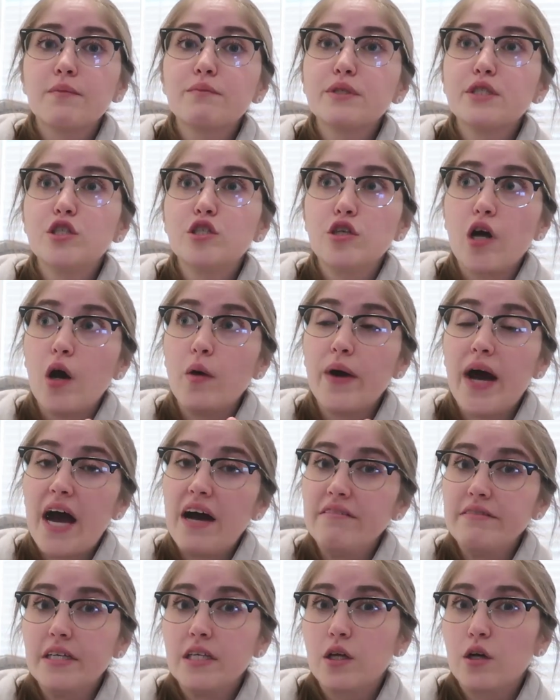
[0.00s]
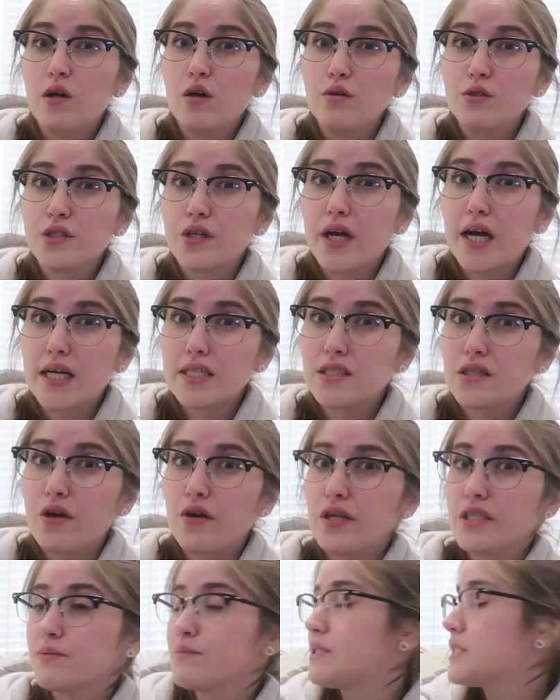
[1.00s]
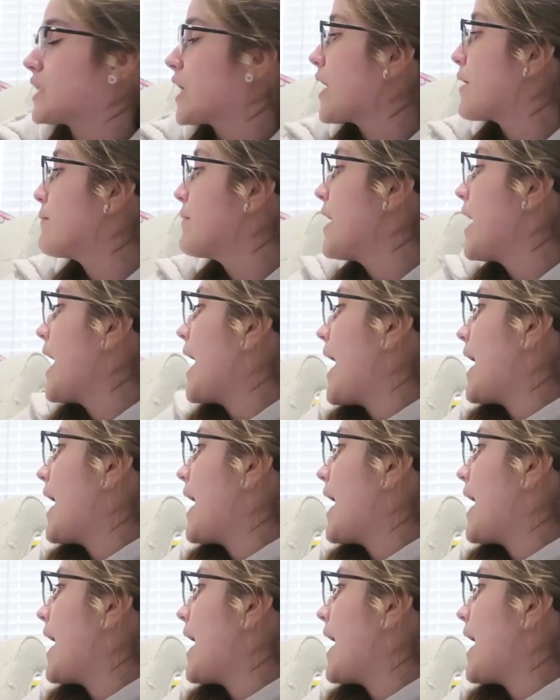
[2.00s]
up so heavy the closer it gets to Christmas time.